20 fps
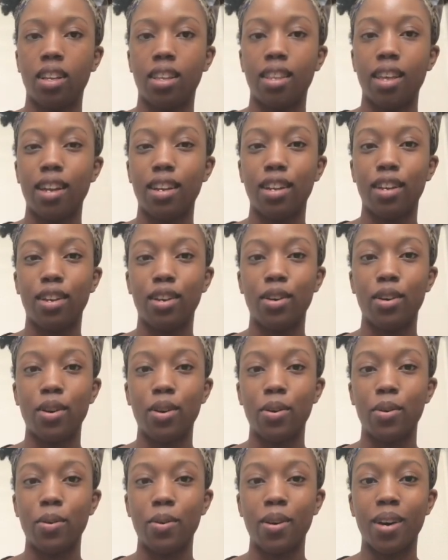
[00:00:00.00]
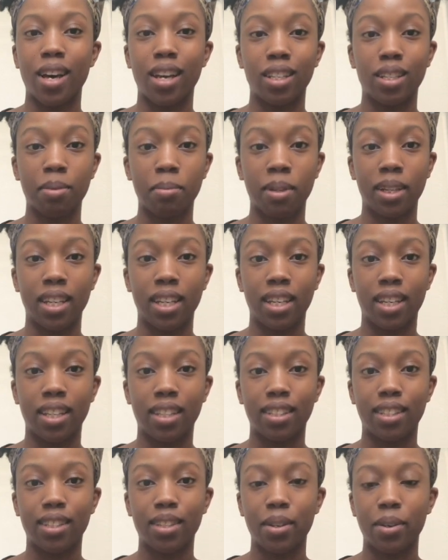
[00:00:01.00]
that didn't go as planned.
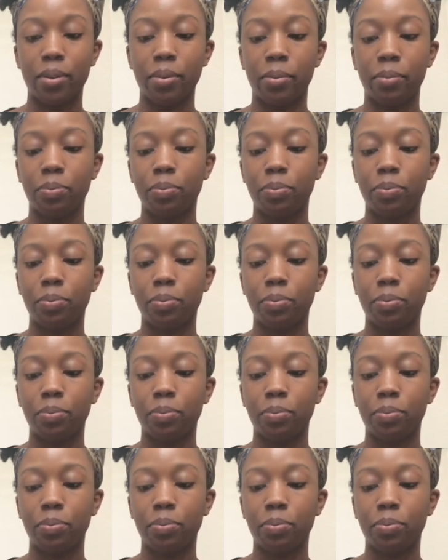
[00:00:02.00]
So